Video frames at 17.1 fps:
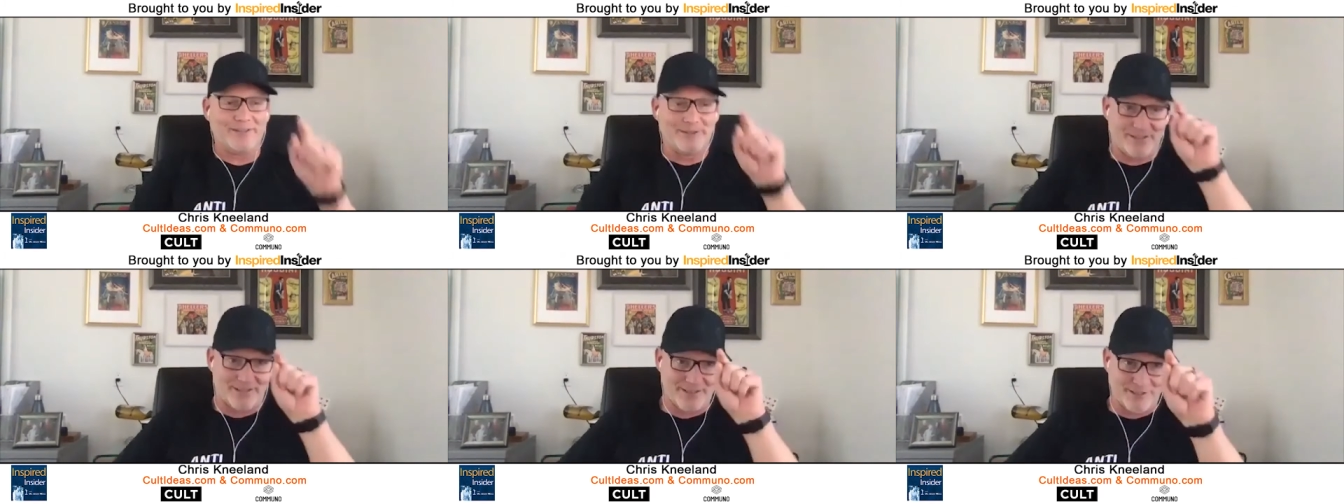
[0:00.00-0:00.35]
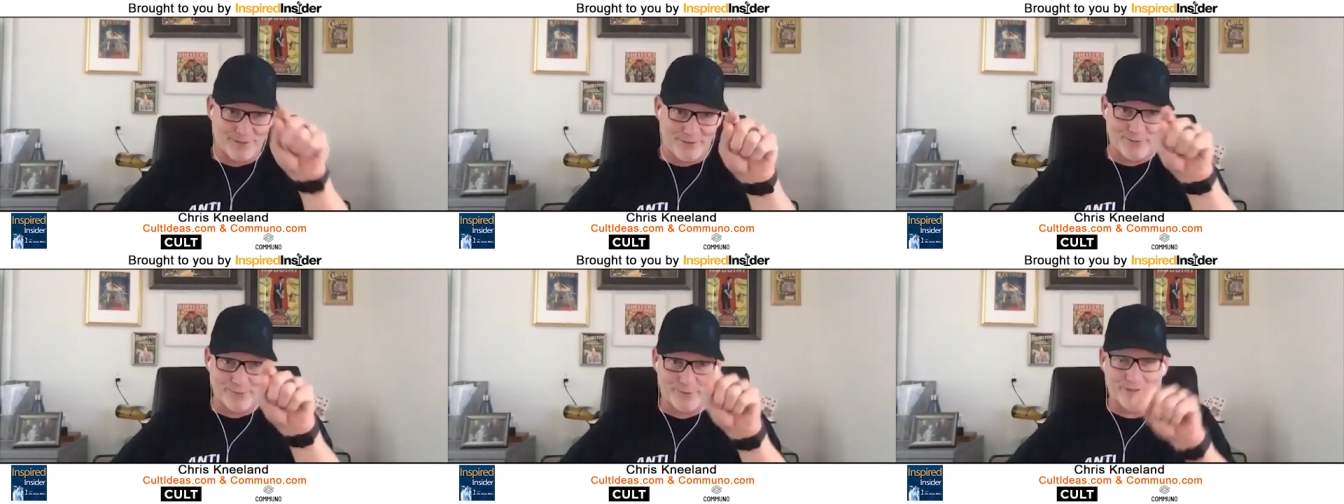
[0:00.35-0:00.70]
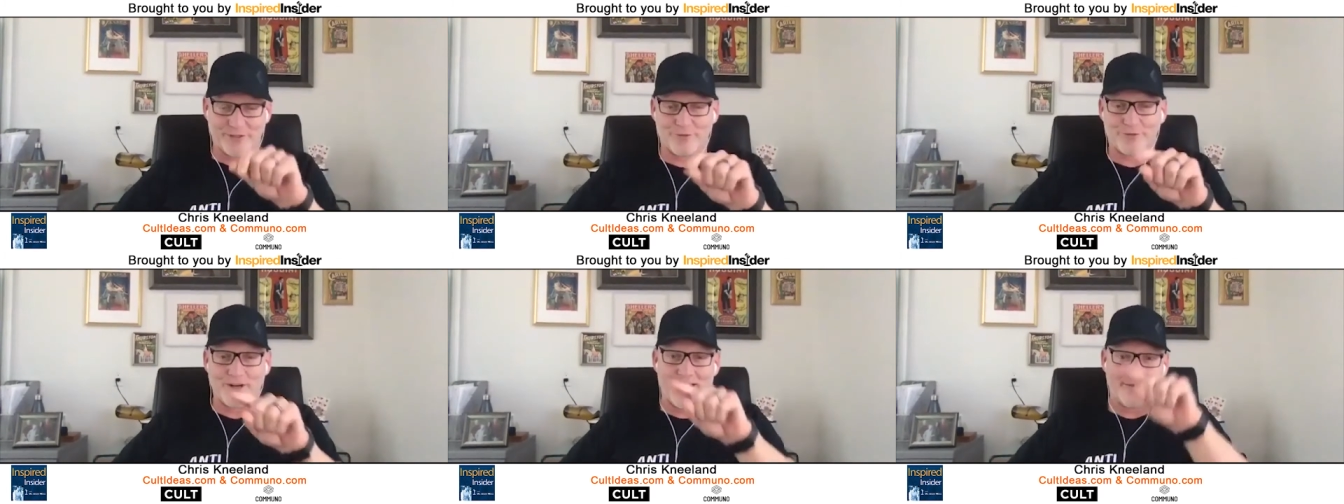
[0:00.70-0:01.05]
says this is where the
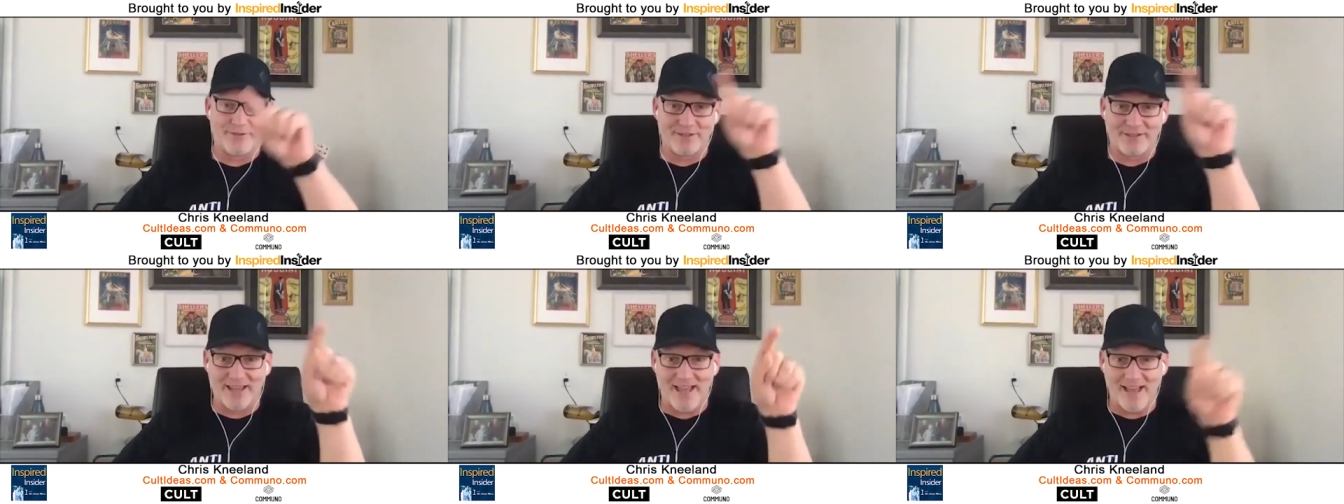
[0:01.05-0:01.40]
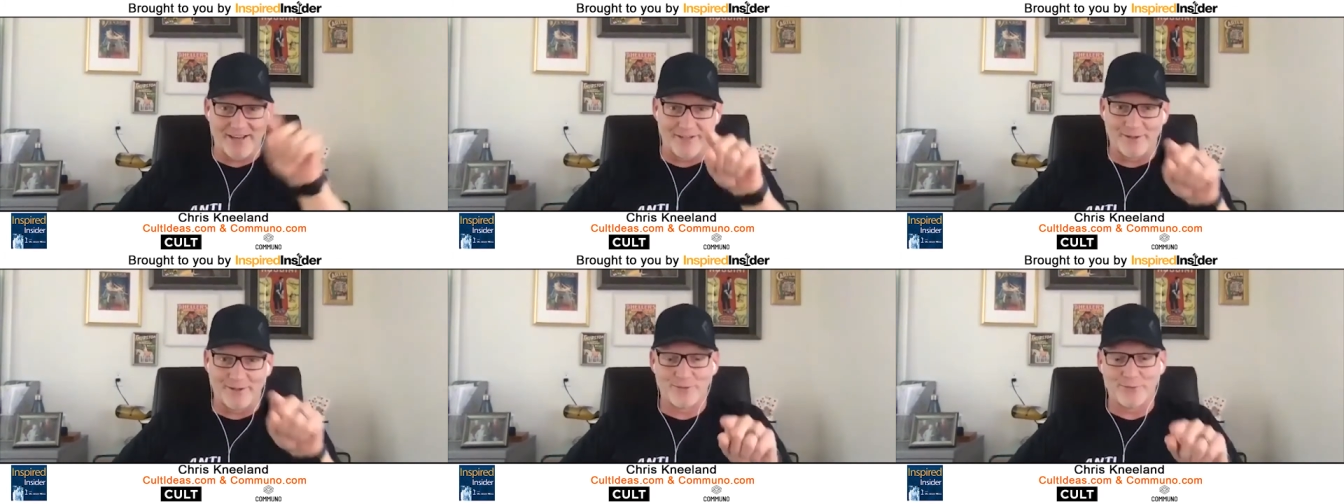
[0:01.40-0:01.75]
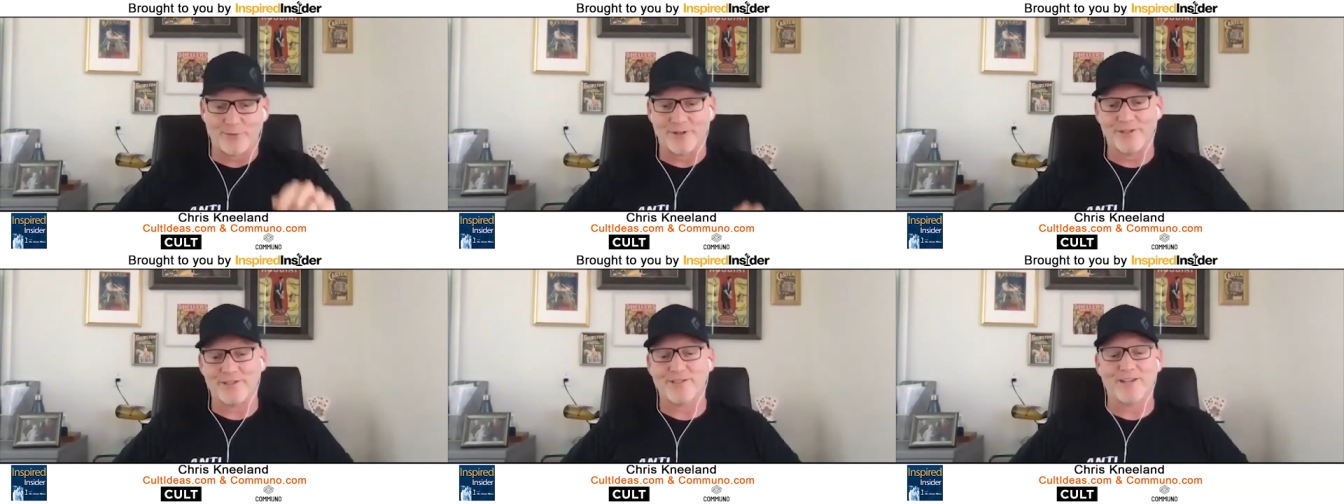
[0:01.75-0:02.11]
driver's at and here's
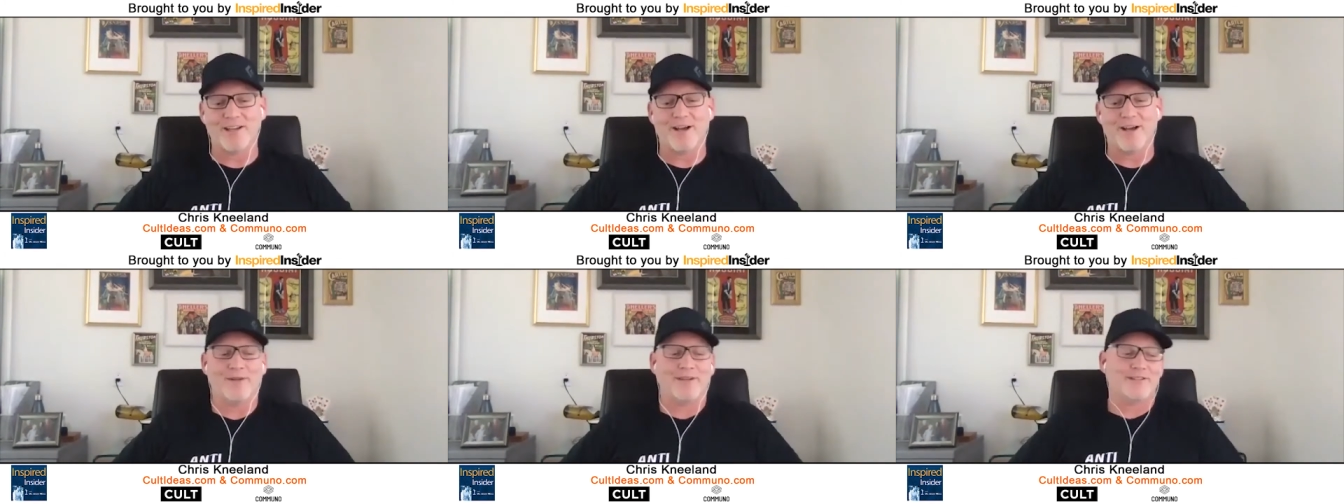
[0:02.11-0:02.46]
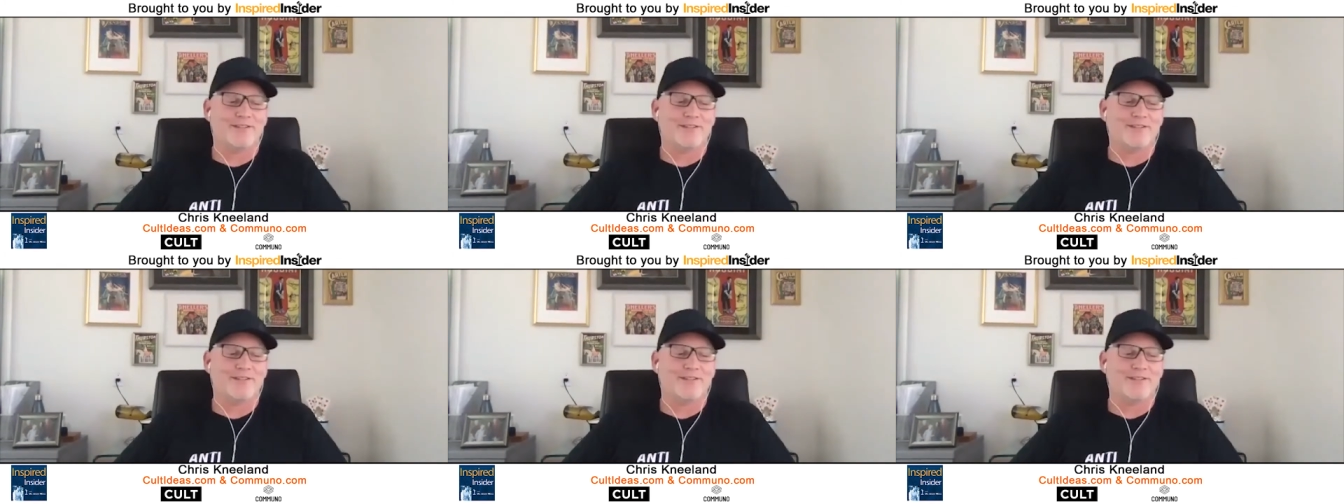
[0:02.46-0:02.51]
where he's coming.